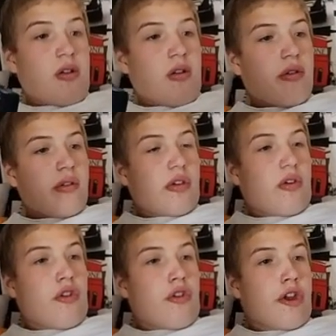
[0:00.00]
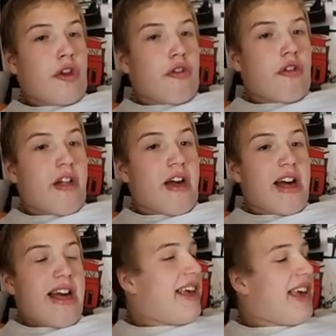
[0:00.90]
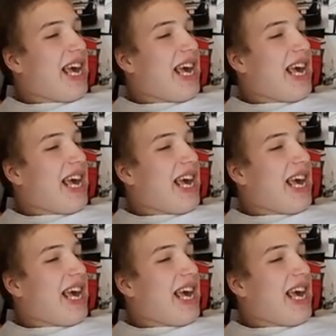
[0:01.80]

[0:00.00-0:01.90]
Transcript: School dinner today,